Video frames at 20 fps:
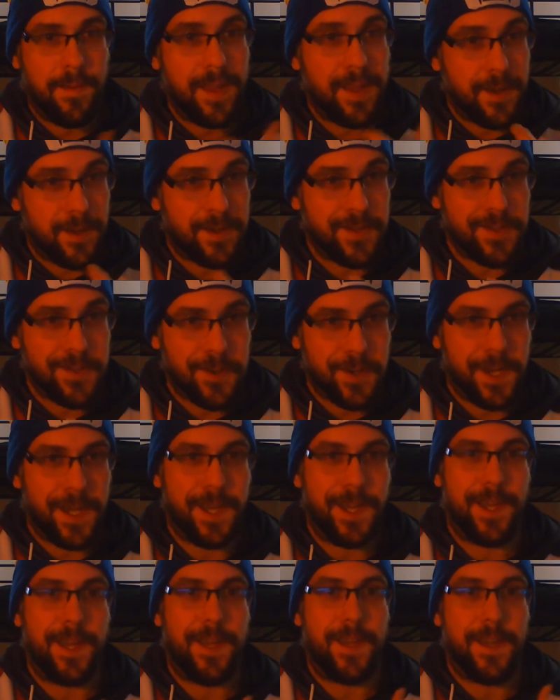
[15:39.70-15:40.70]

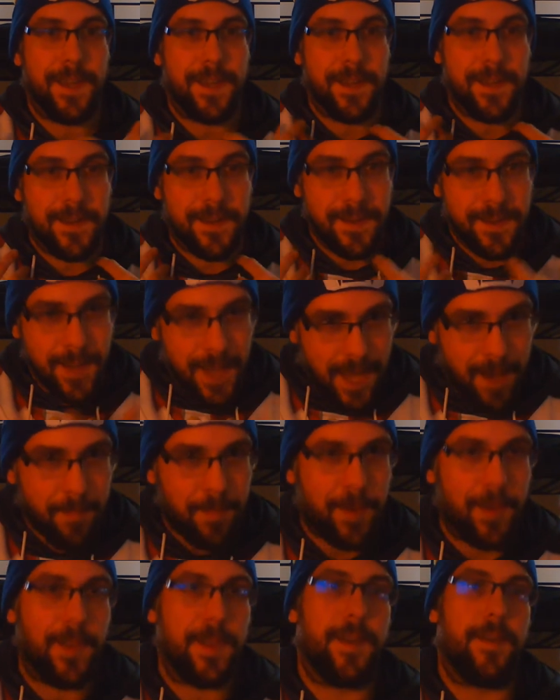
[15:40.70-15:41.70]
industry and
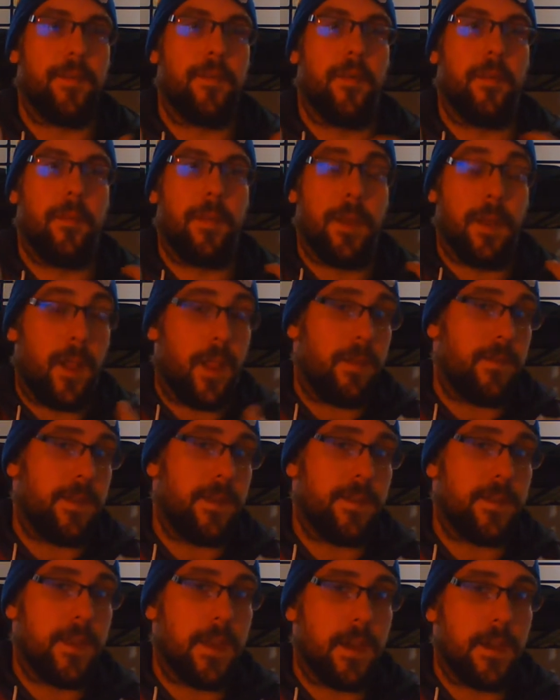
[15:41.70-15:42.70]
capitalism and all of
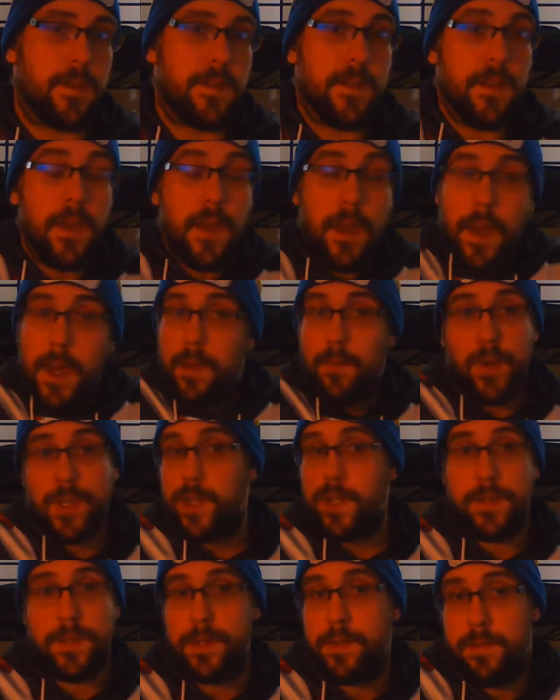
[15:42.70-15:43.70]
these things, and
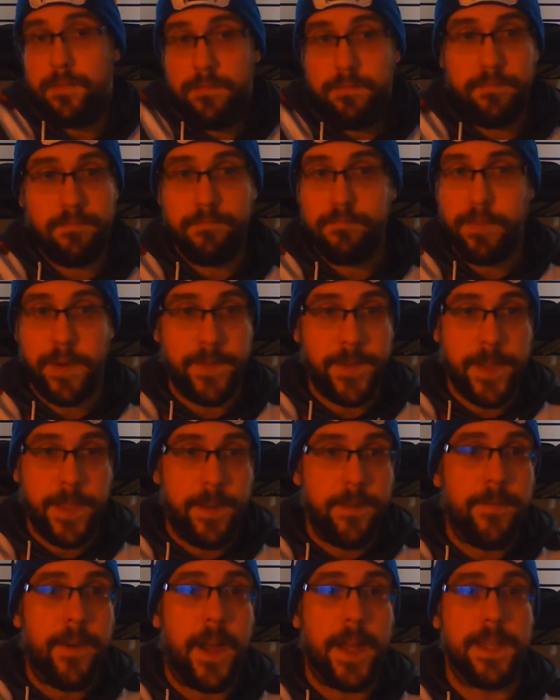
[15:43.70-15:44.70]
which is
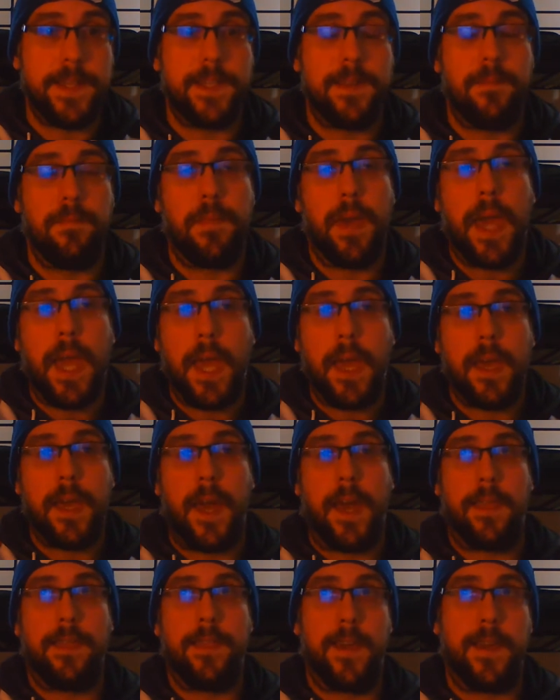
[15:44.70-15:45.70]
perfectly fine to make.
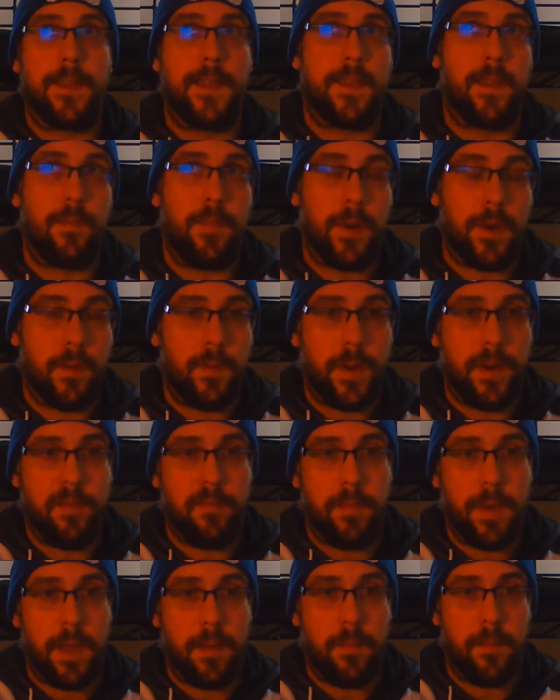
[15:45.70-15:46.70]
I think that the book would
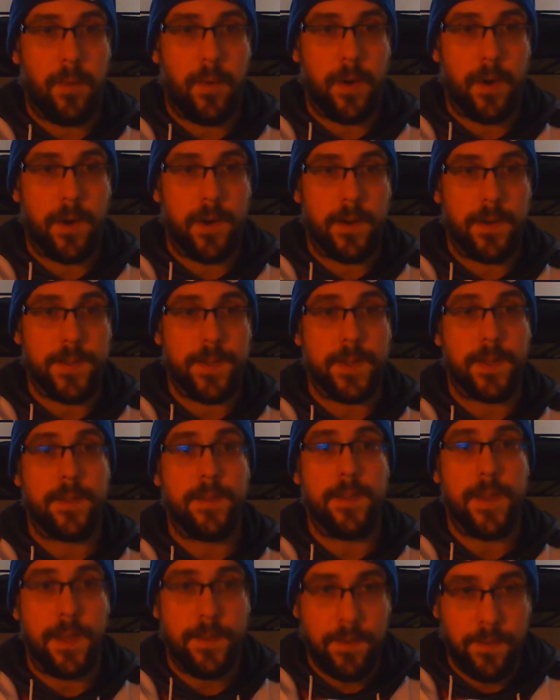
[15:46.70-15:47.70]
have been more
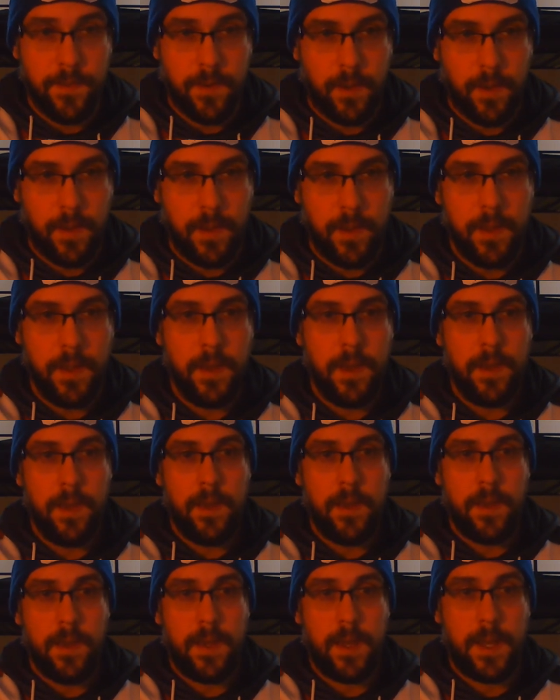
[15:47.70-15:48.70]
successful
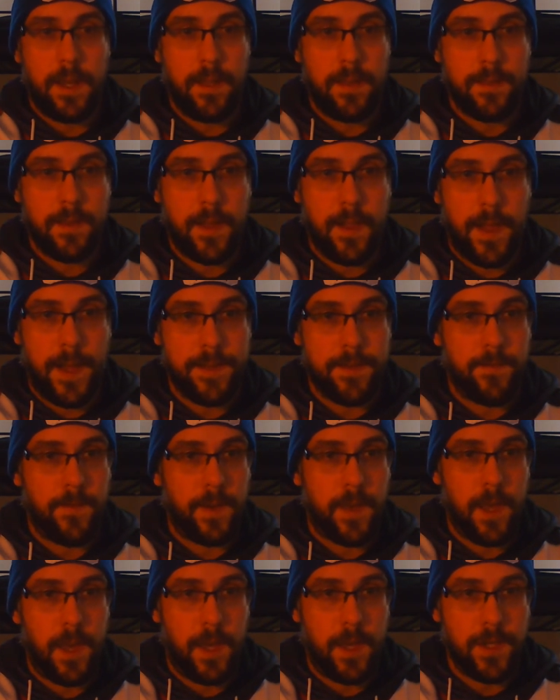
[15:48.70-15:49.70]
in its
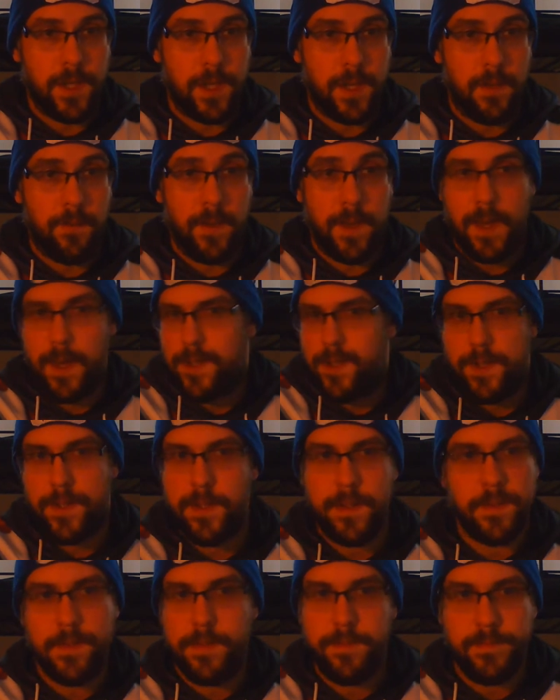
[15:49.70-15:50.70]
classification if he had
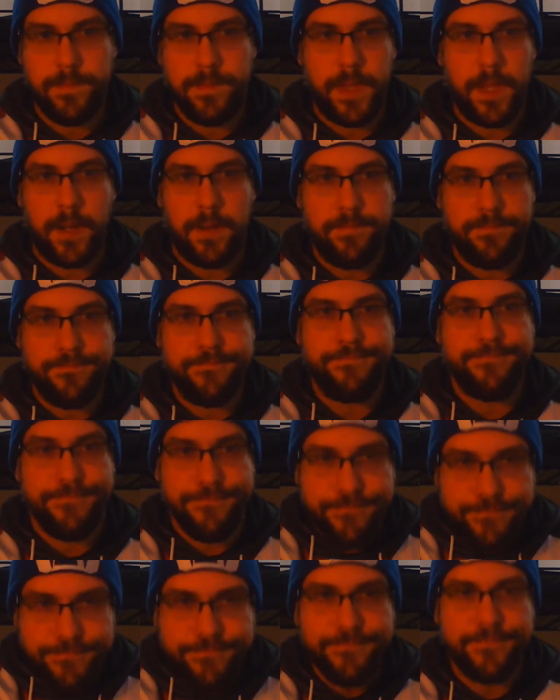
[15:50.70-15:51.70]
just,
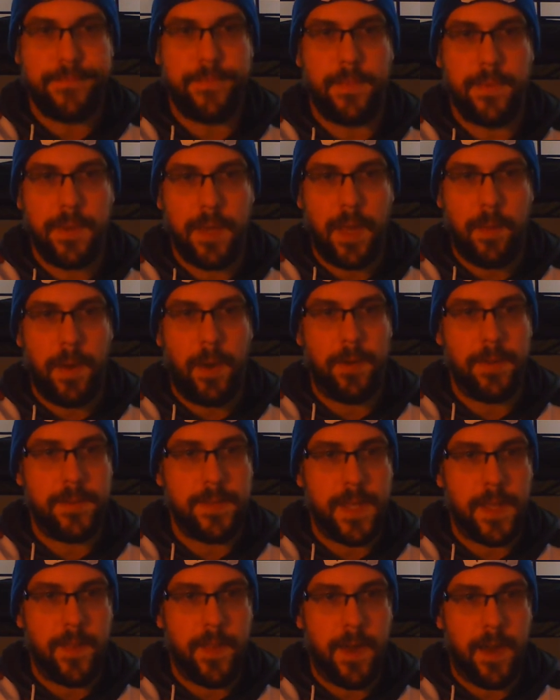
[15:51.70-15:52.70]
come out and
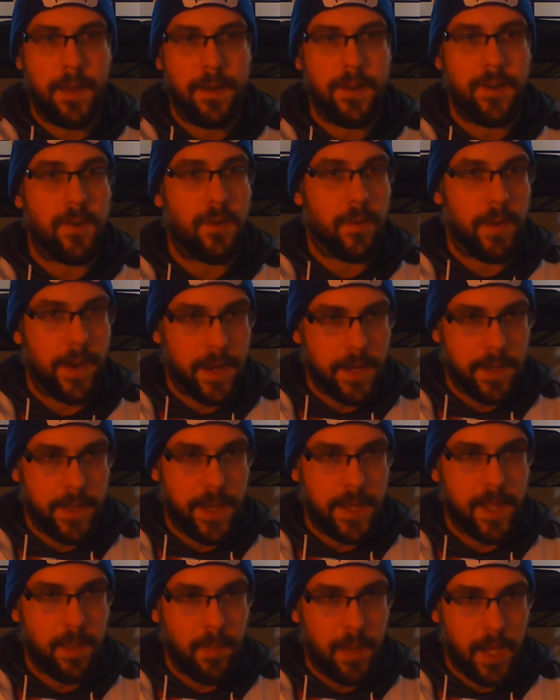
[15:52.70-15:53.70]
said that
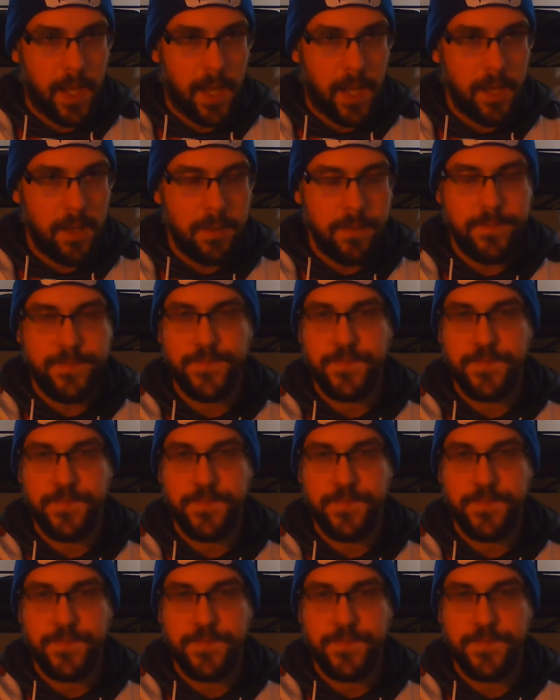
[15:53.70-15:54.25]
directly at the beginning.